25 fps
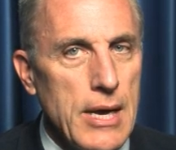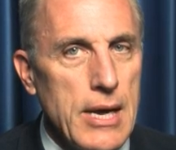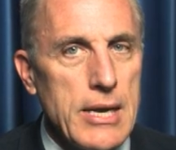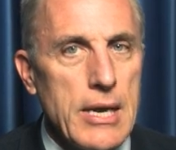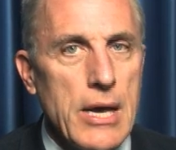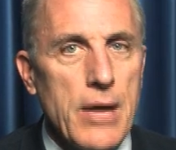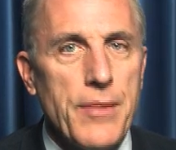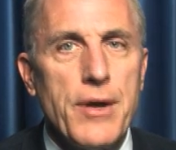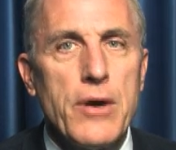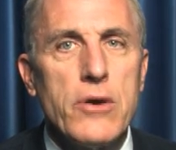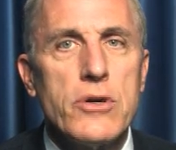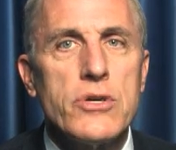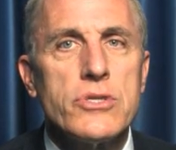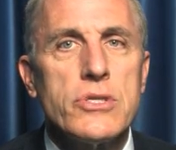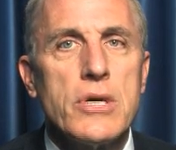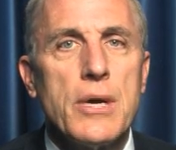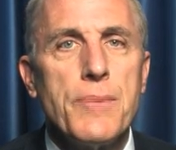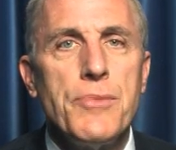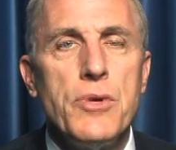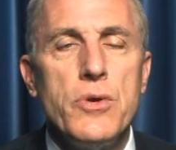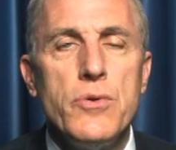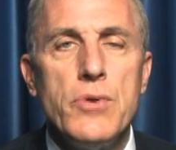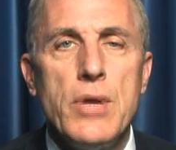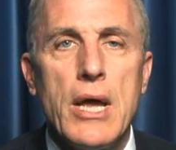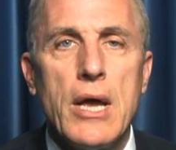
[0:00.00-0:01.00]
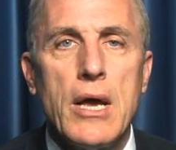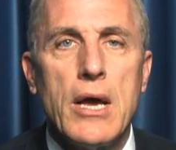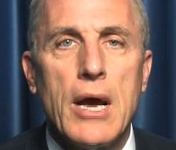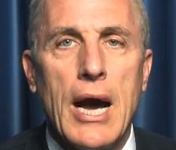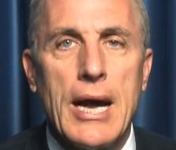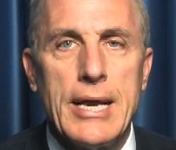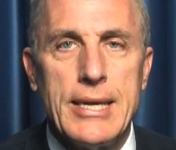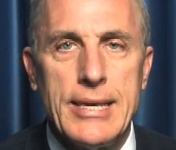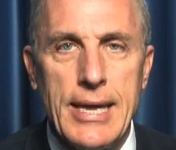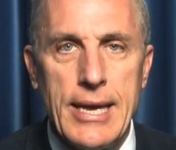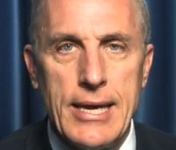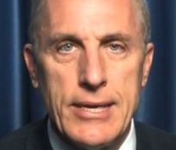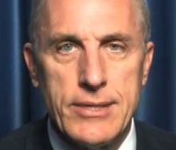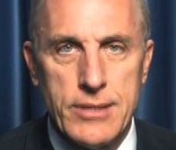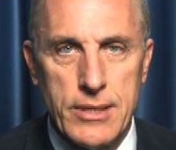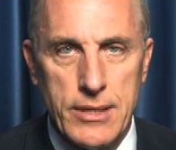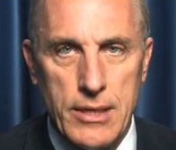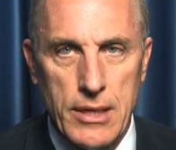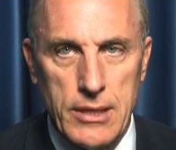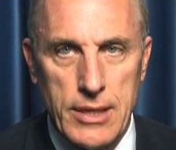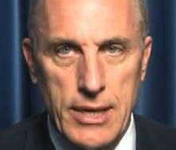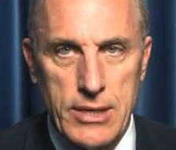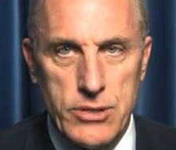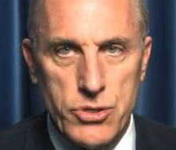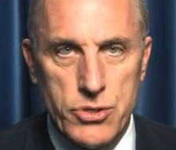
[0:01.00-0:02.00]
Now, there are some unique ideas in
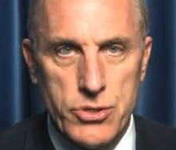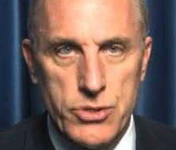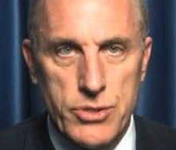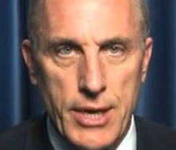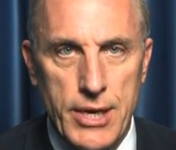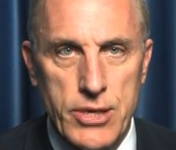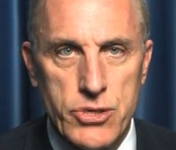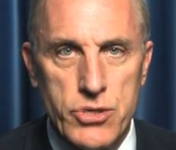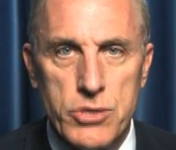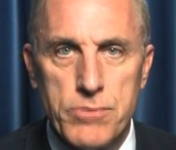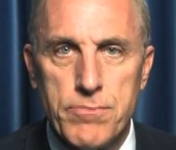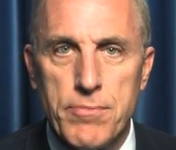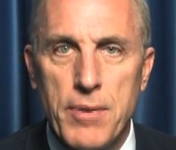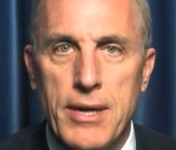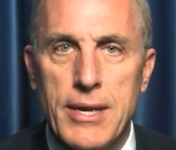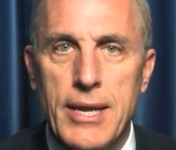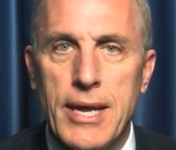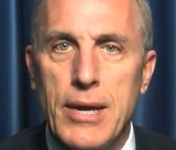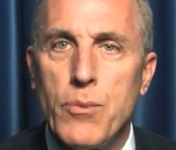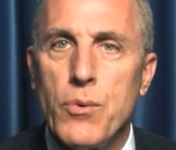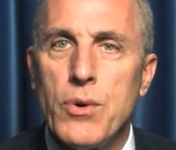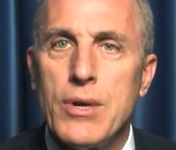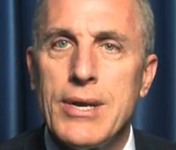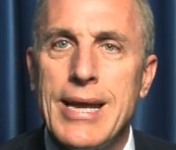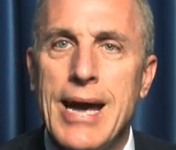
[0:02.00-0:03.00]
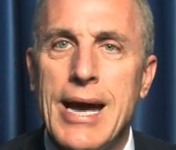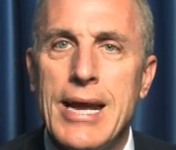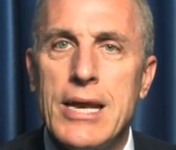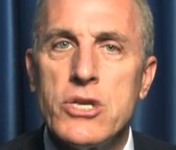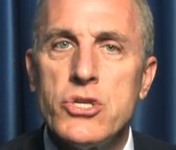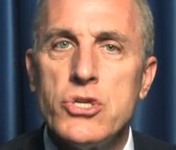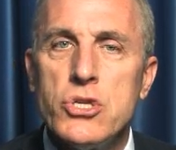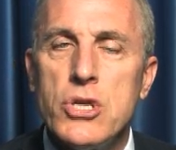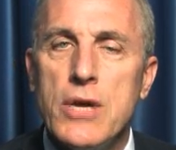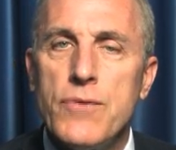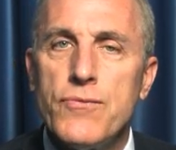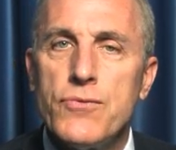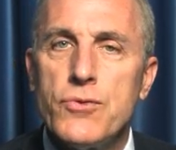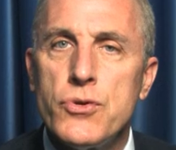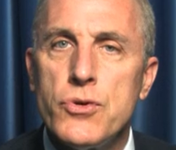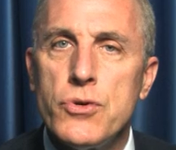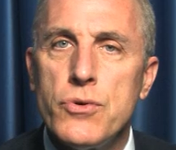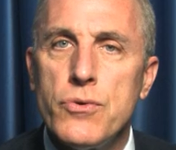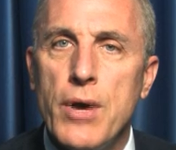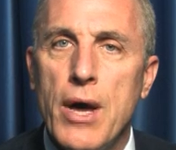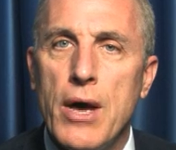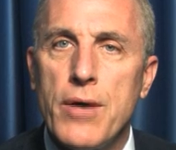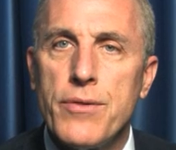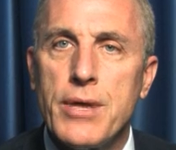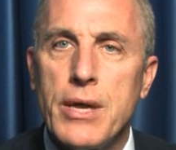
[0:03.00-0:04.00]
the legislation, but it will not achieve
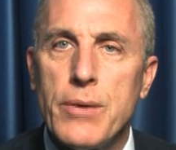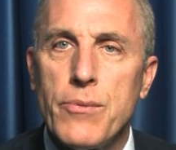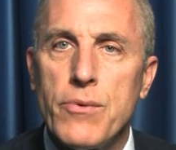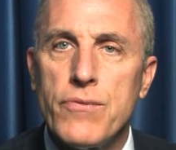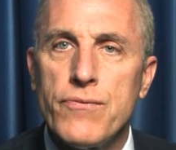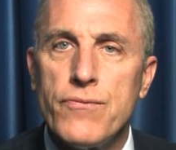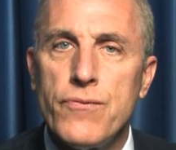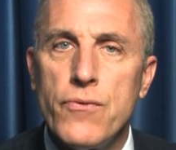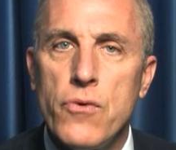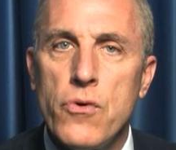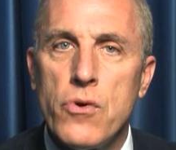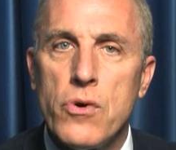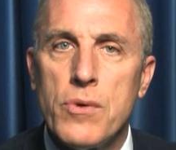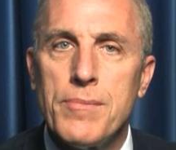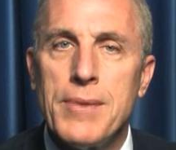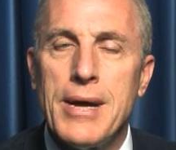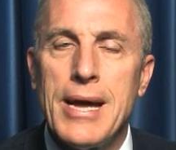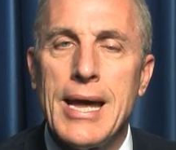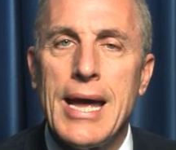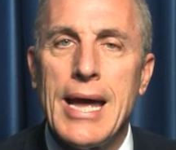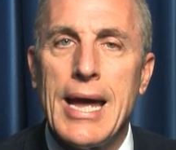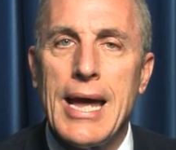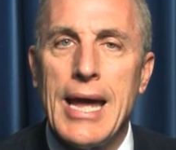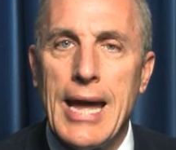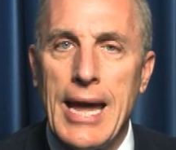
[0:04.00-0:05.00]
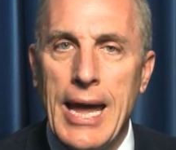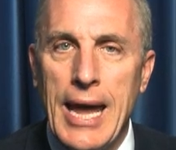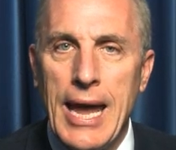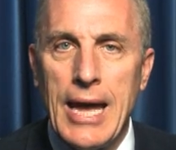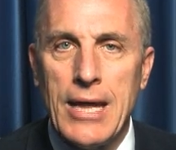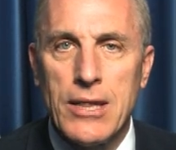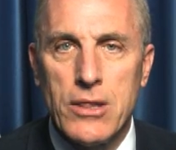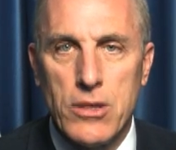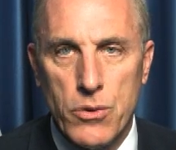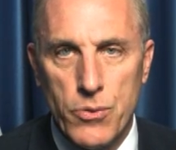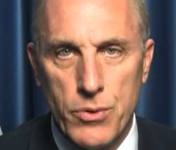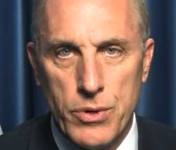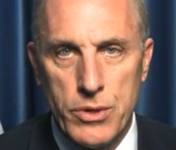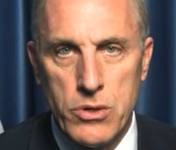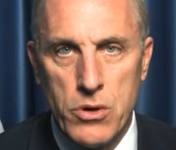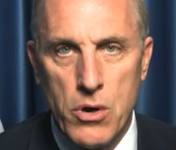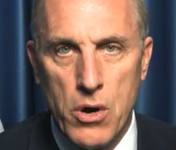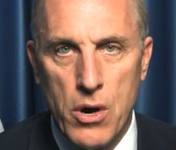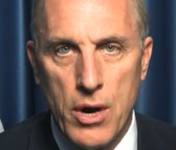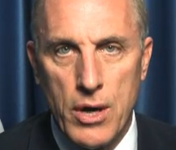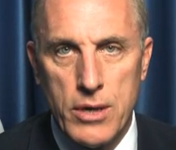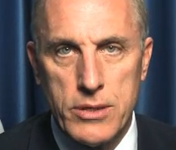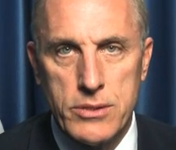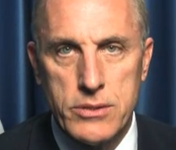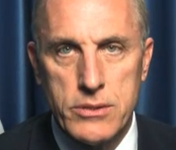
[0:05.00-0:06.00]
true healthcare reform and lower
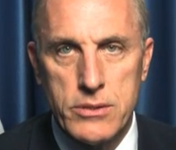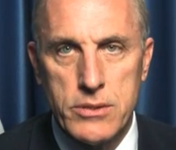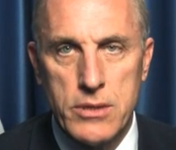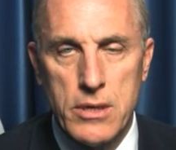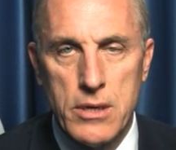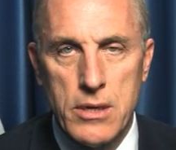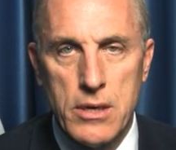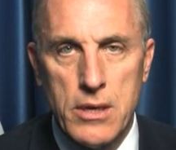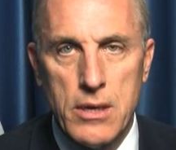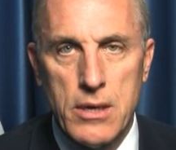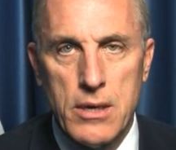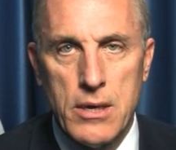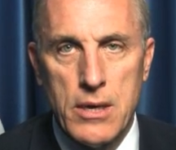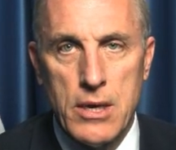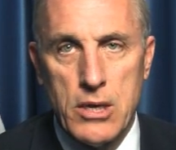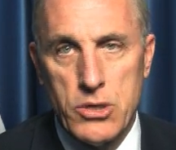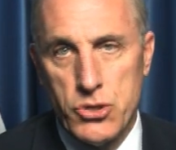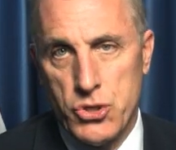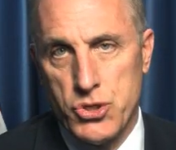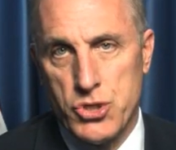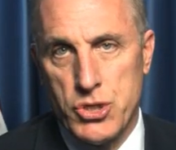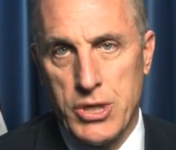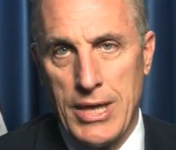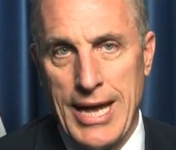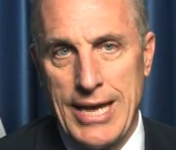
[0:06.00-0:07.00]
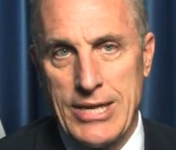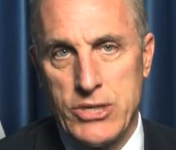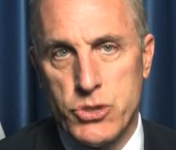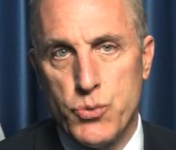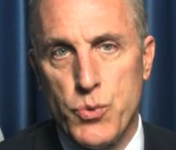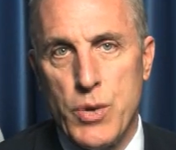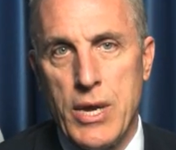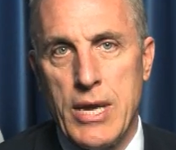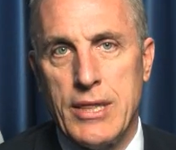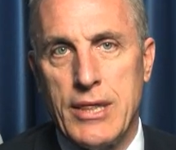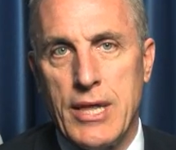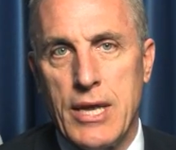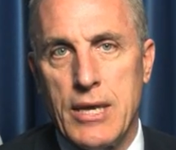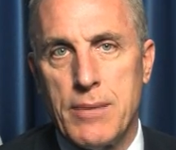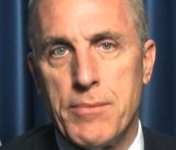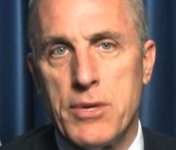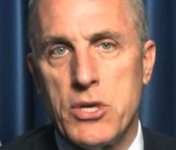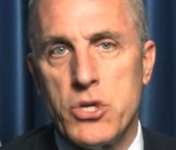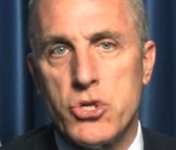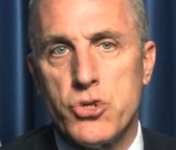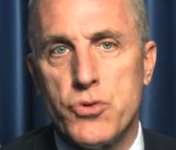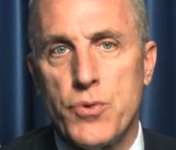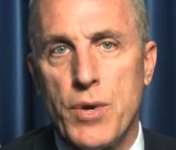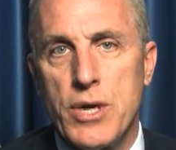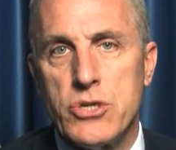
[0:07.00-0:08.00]
costs. Just last week, the
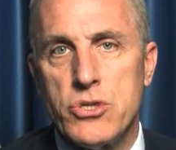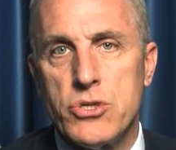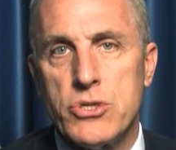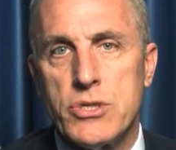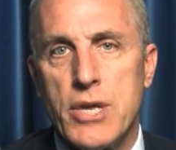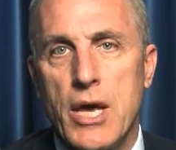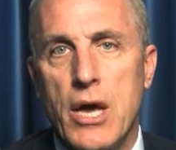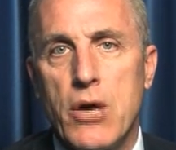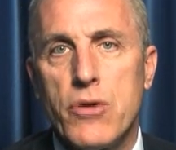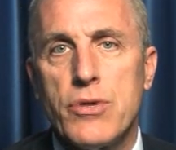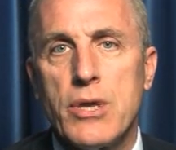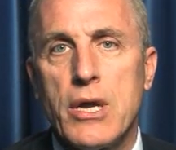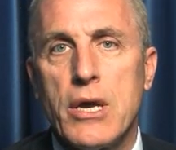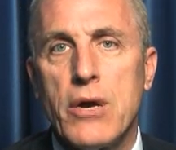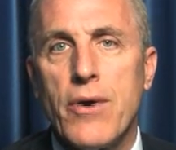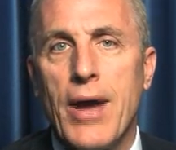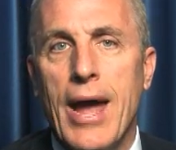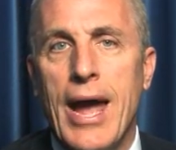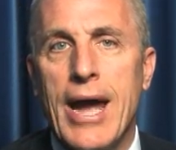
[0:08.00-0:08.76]
administration's healthcare